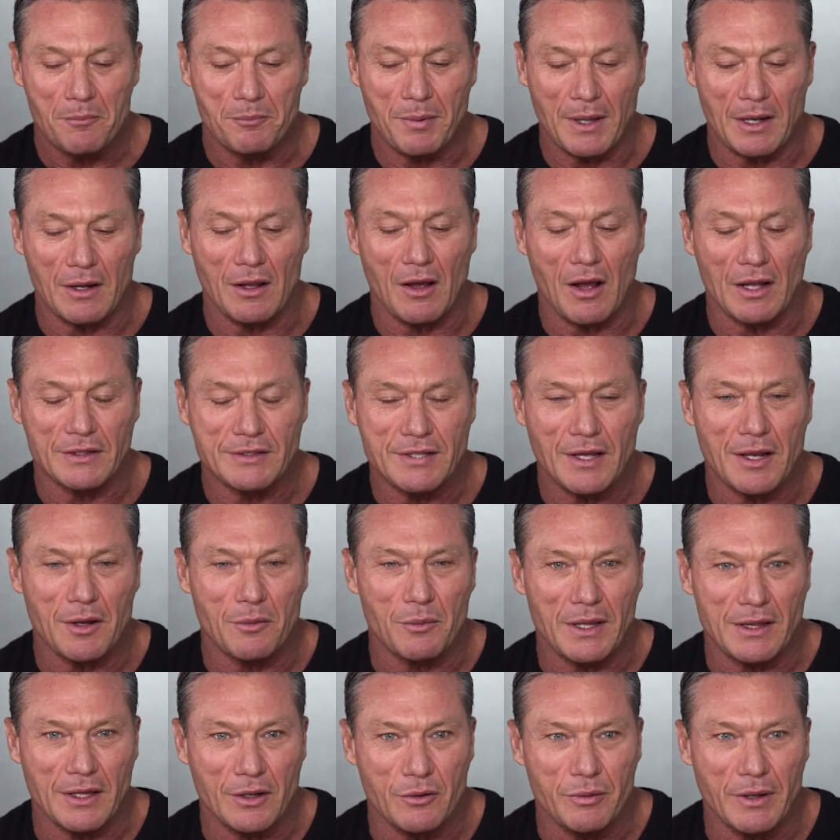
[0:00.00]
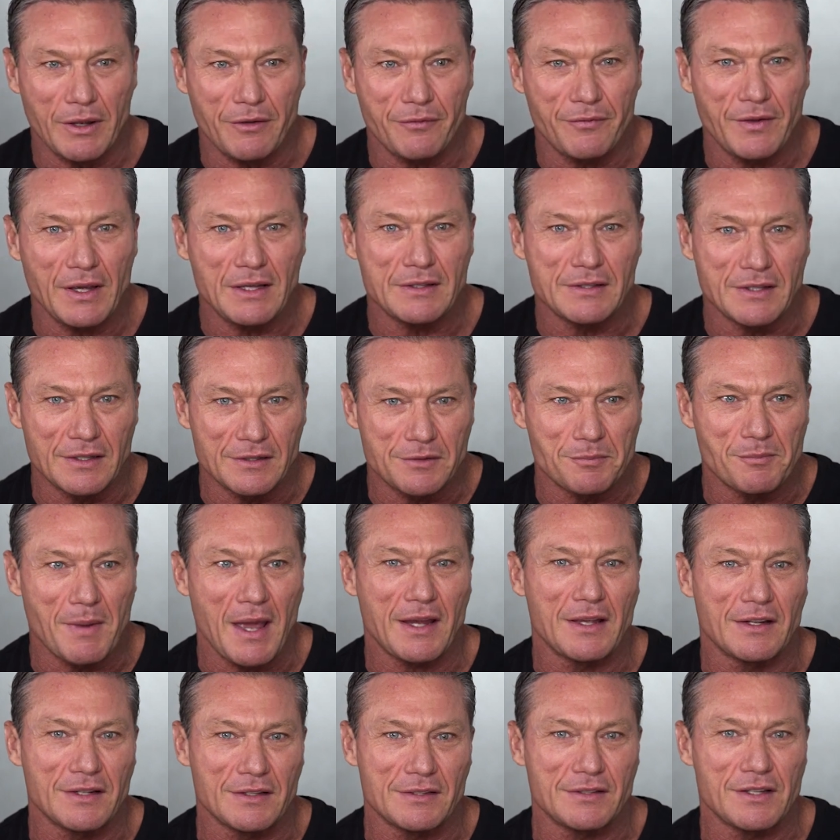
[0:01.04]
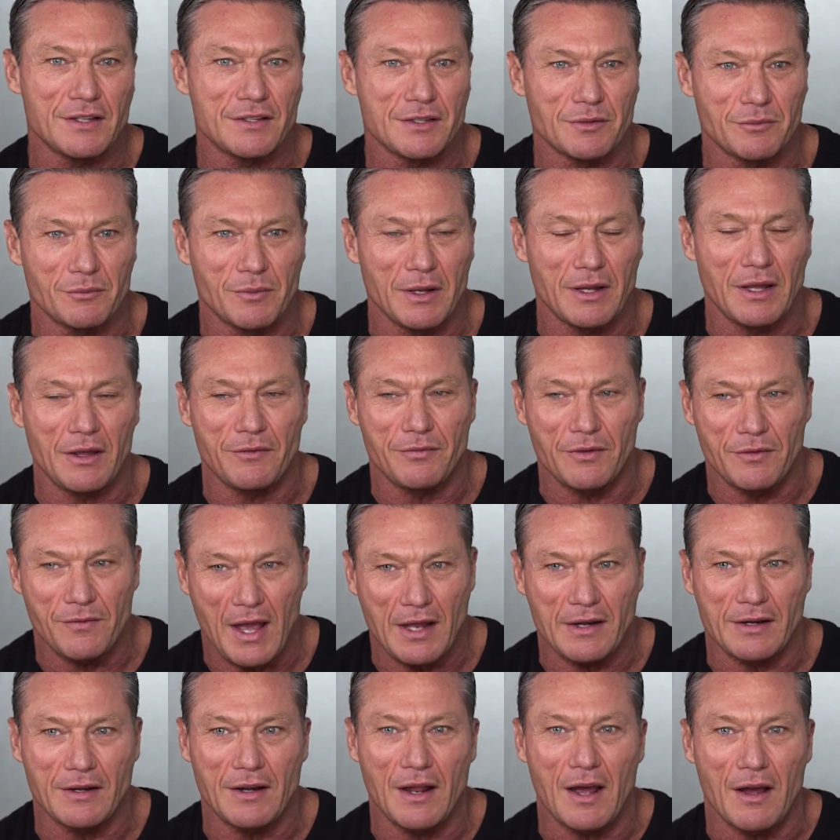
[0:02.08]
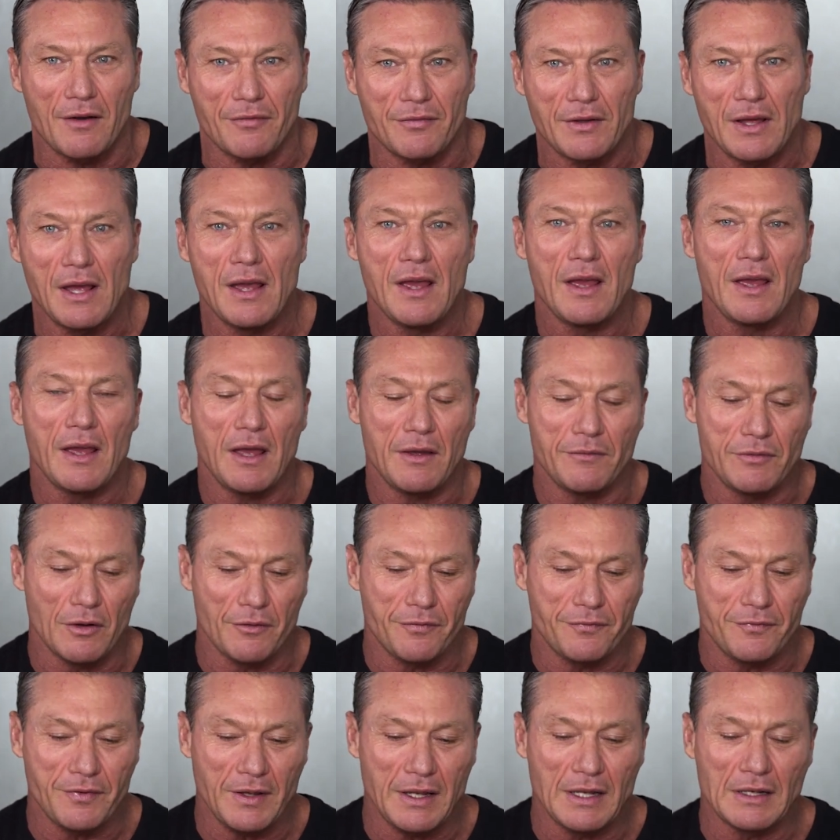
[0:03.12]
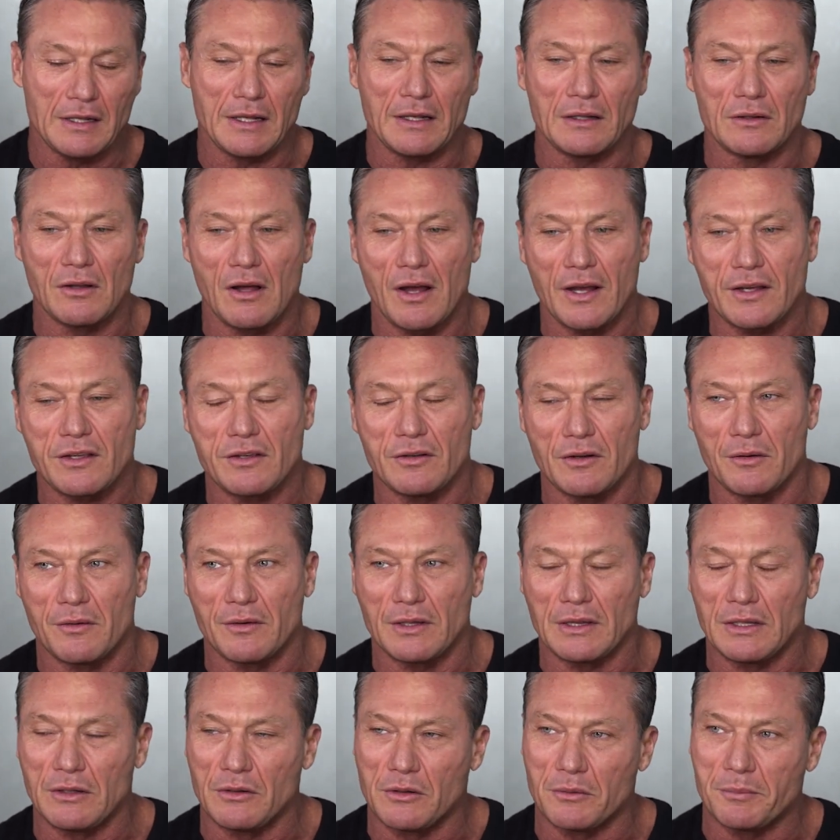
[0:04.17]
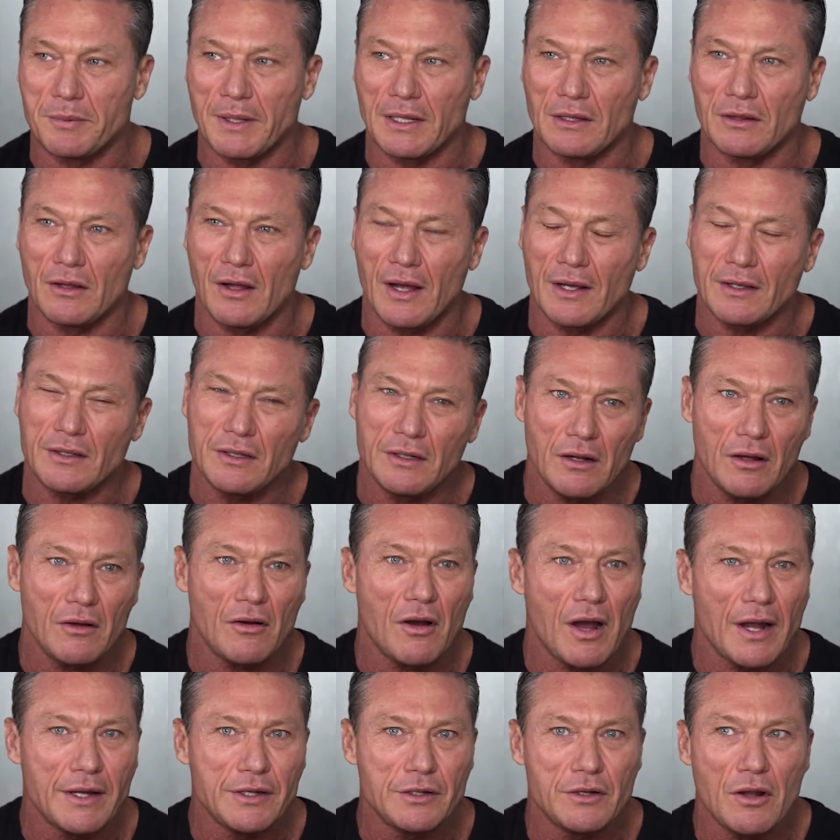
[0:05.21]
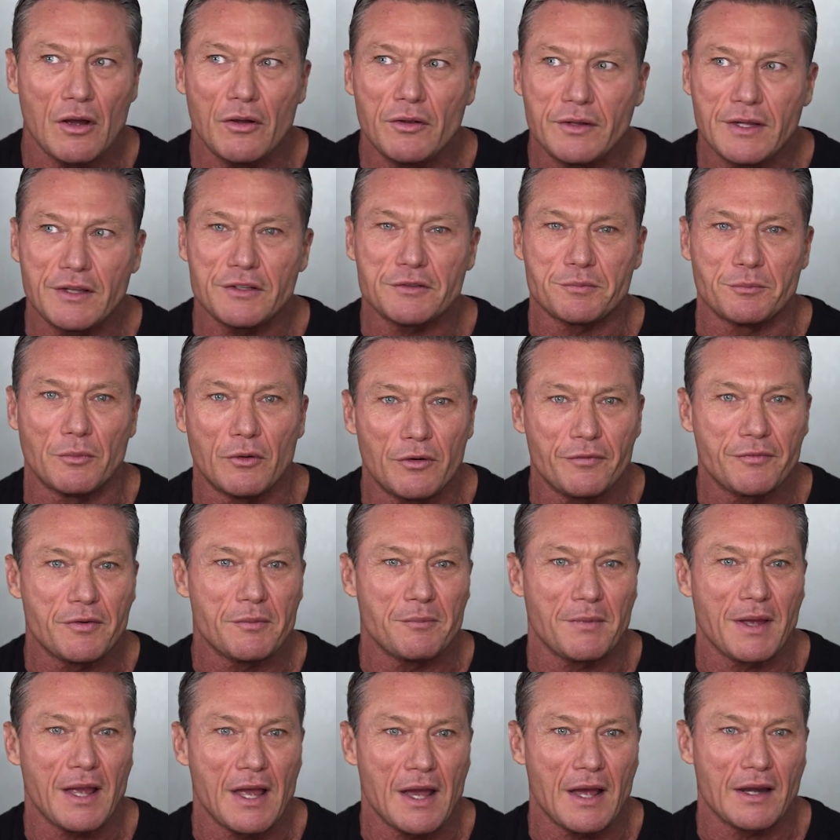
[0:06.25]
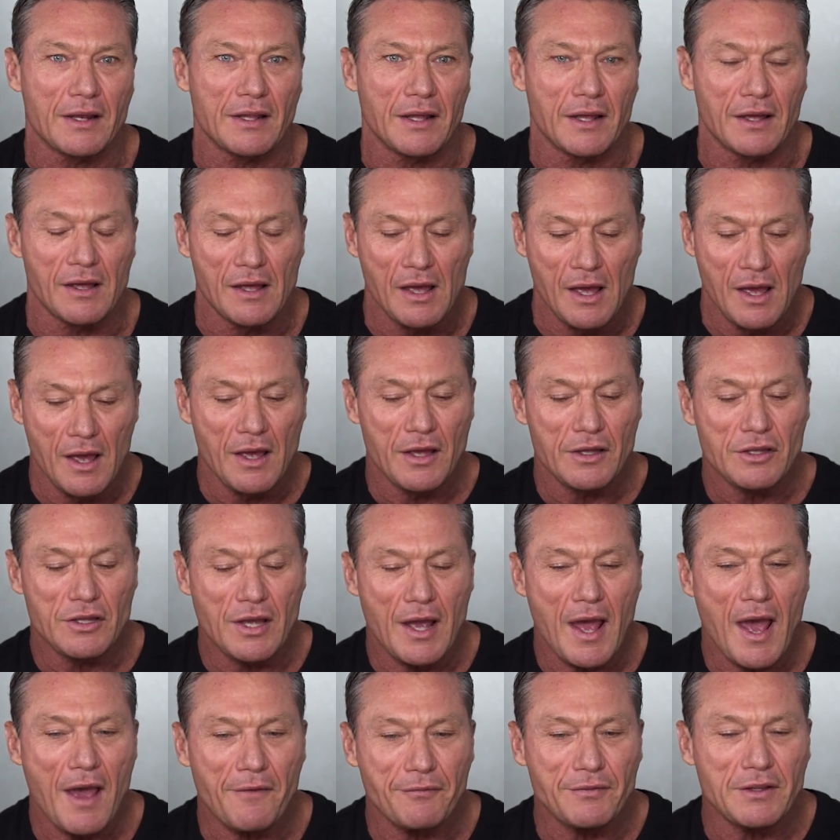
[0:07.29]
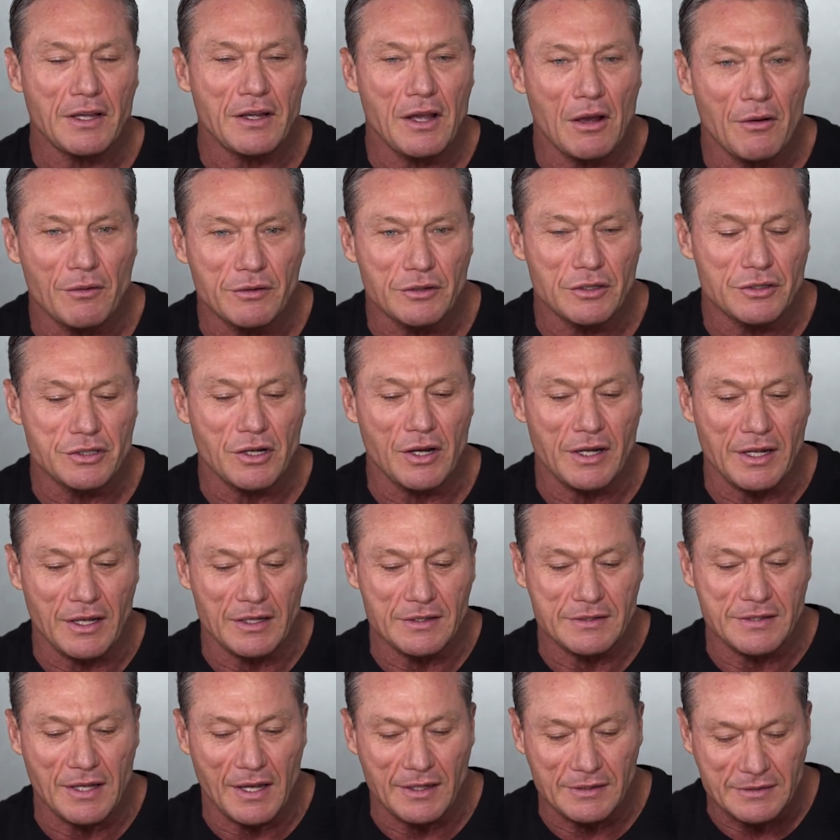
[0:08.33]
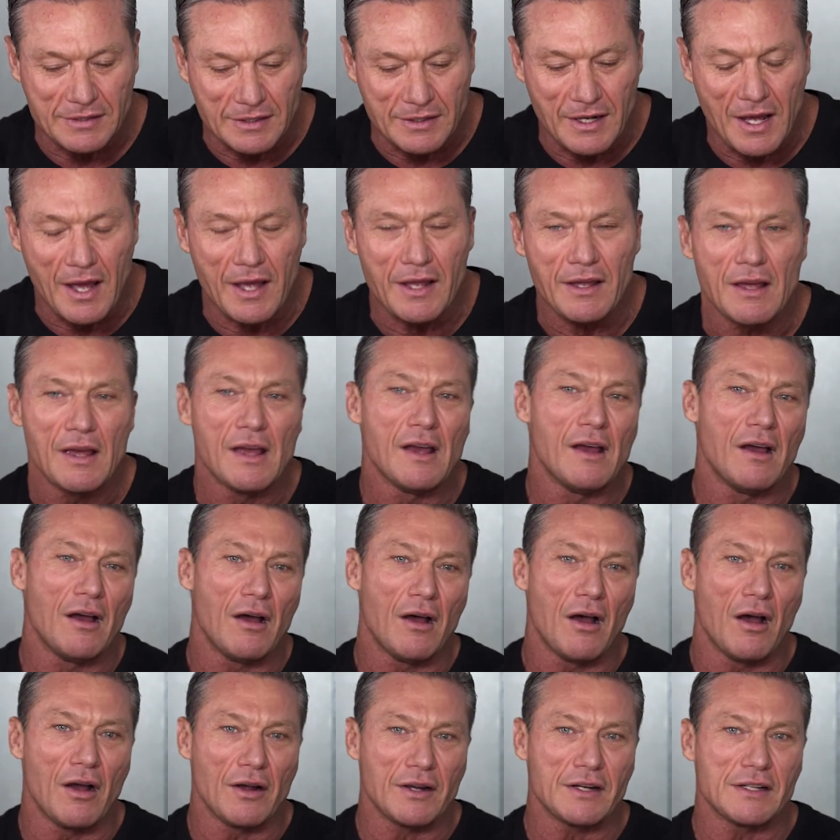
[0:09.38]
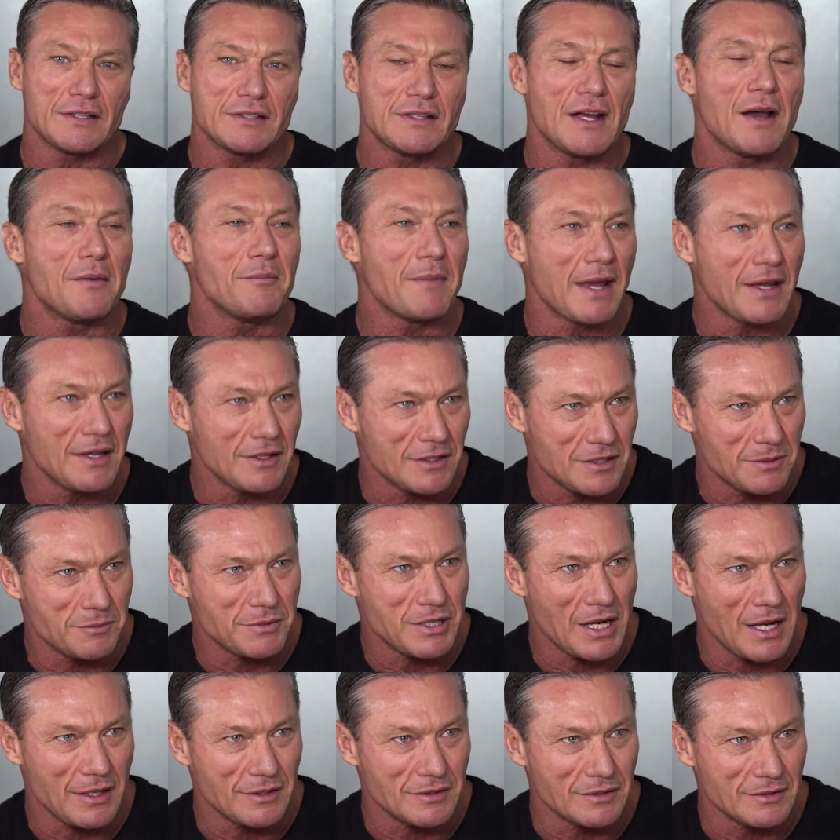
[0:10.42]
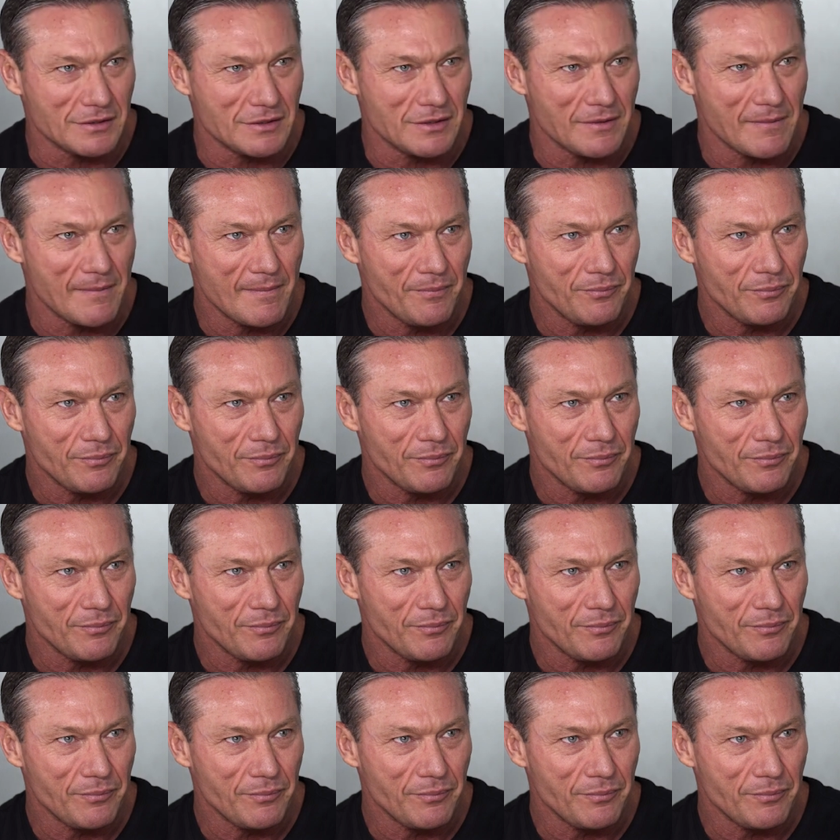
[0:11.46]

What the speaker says: But I'll tell you where the quick fix is. Make a decision if you've had enough. If you're feeling like you're a little bit like, I know there's more for me out here, you have to go on the journey and say, today, I'm going to start making some changes.